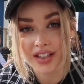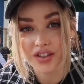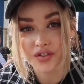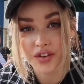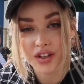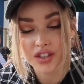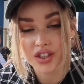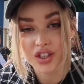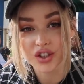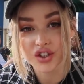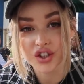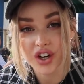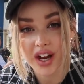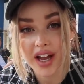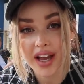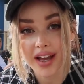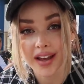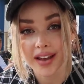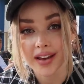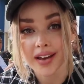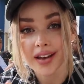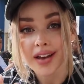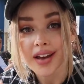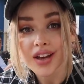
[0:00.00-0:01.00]
It's fun to
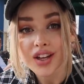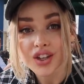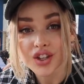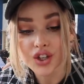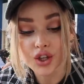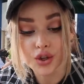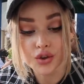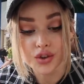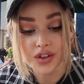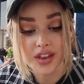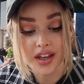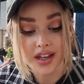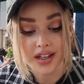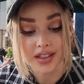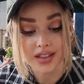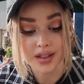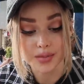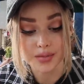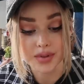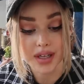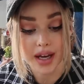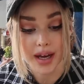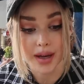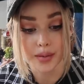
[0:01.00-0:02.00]
try new things
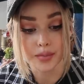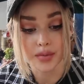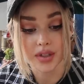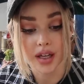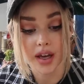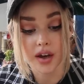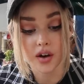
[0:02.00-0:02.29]
sometimes.